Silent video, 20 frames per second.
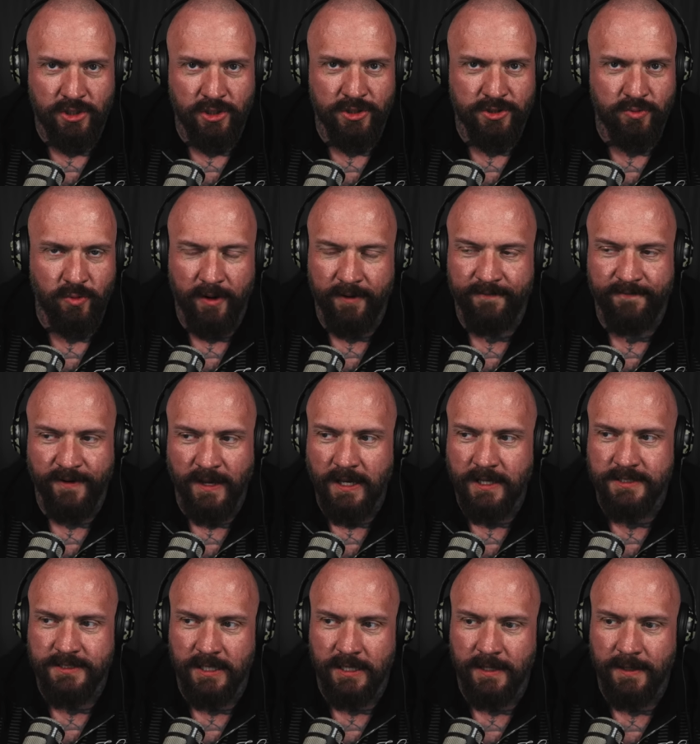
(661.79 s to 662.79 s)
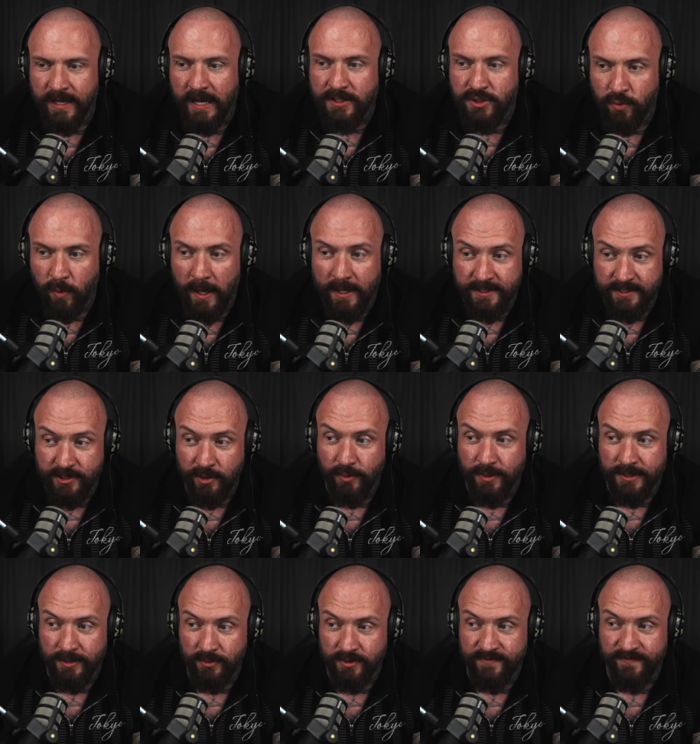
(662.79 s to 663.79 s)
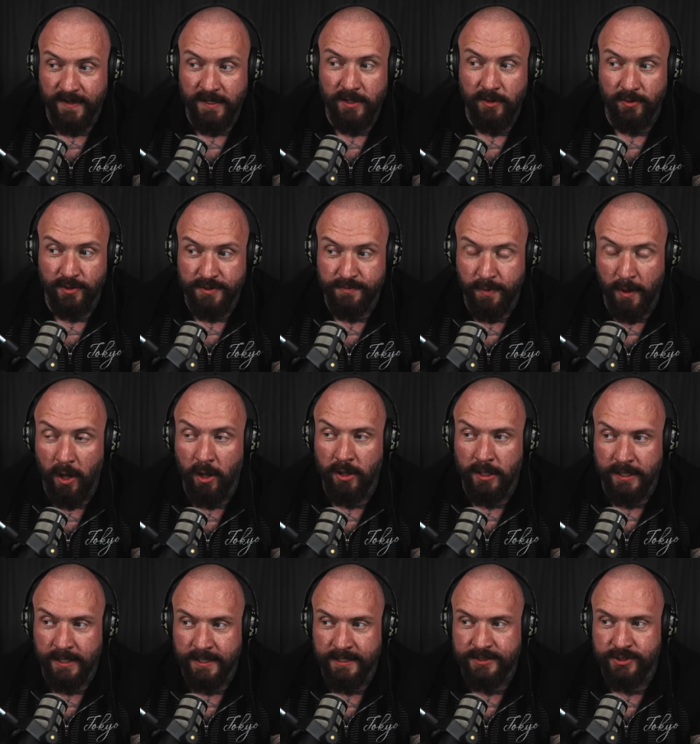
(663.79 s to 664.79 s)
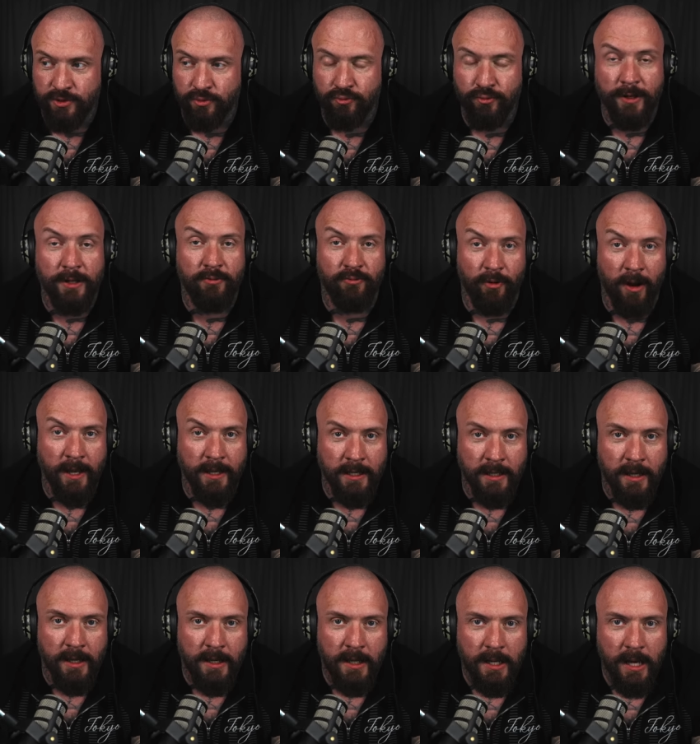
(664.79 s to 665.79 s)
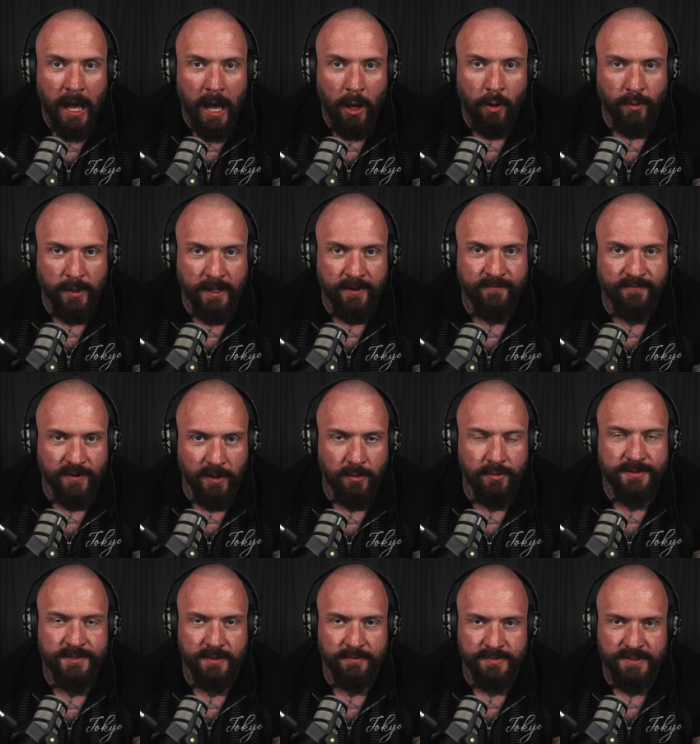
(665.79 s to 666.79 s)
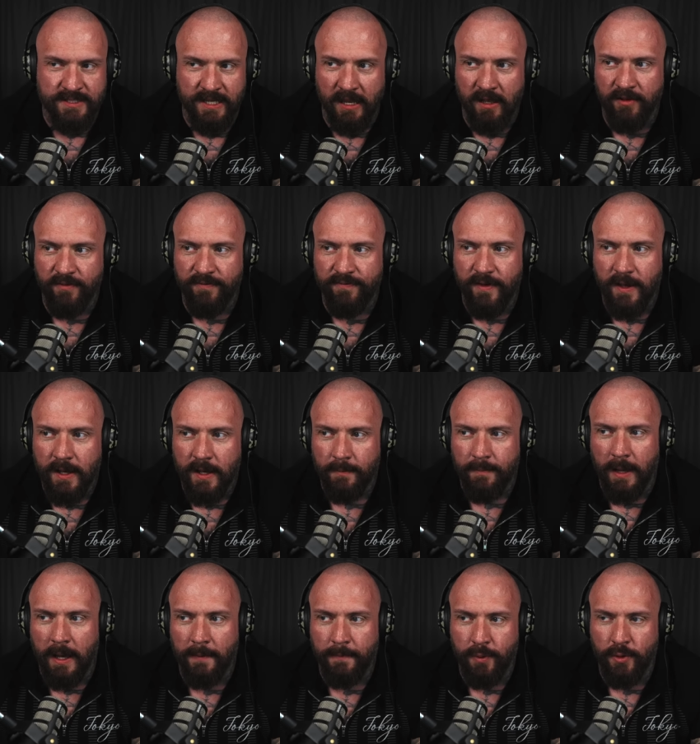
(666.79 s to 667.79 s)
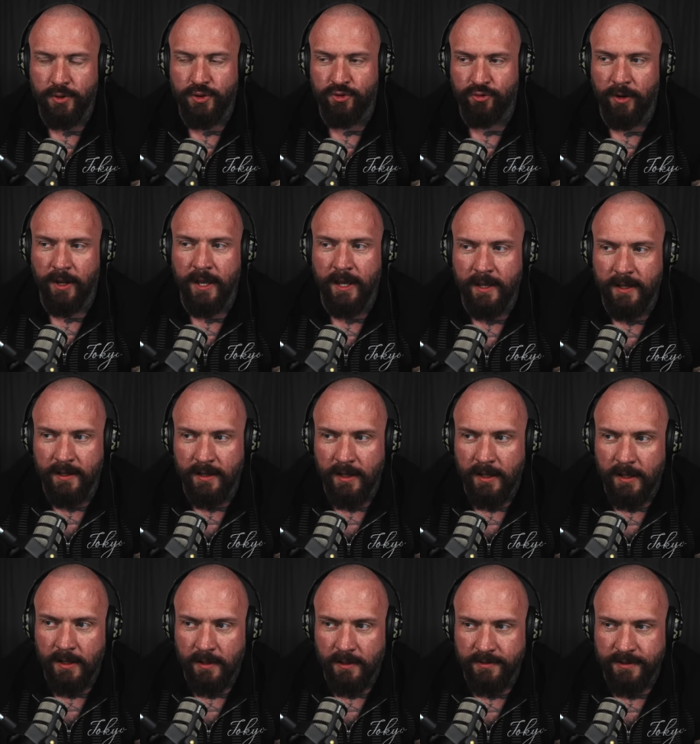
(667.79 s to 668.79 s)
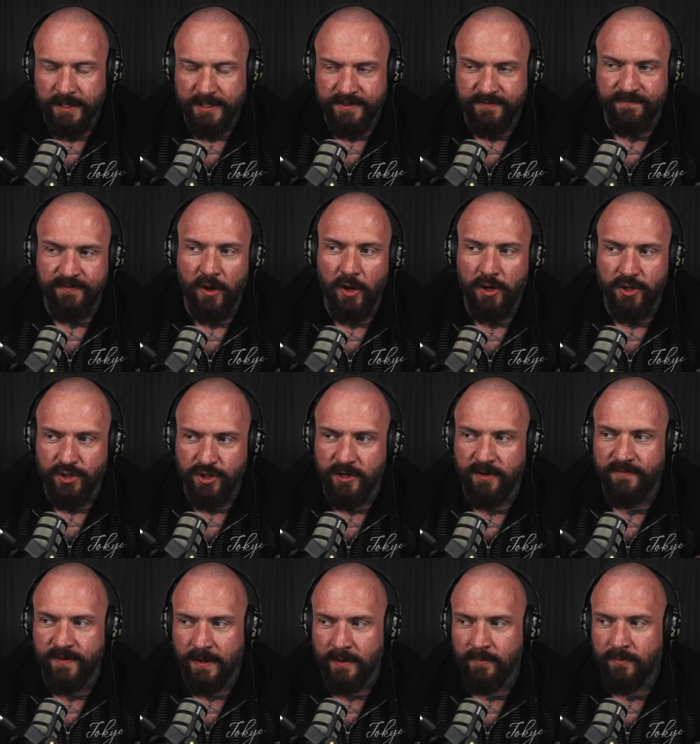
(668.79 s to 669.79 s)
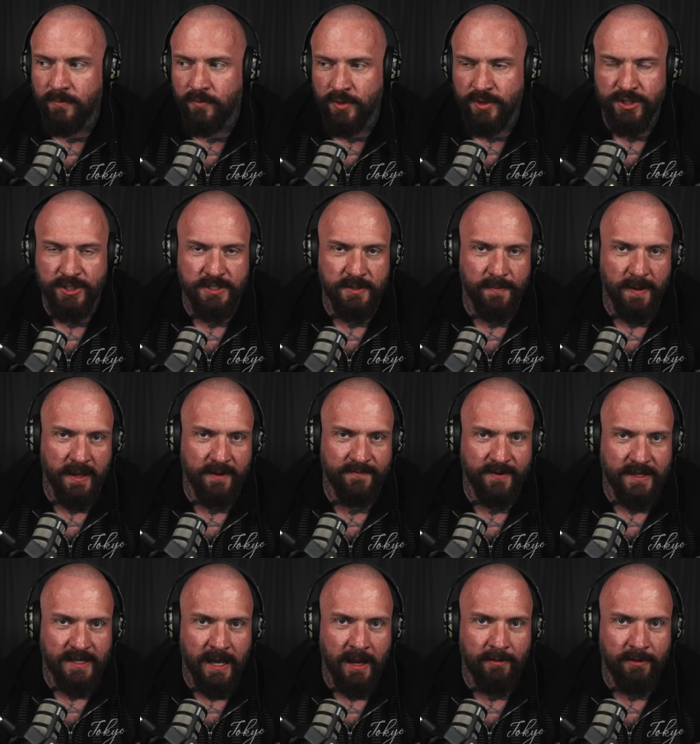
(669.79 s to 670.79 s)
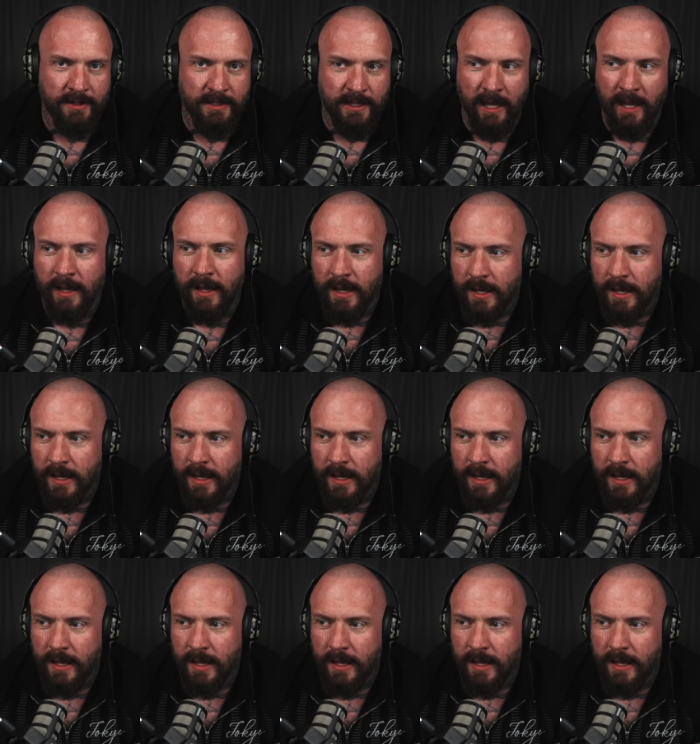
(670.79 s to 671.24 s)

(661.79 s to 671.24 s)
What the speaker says: doesn't want to face it. That's why he's doing those videos, partly, is to rewrite how he views himself by portraying this version of him, which is a bit of a character.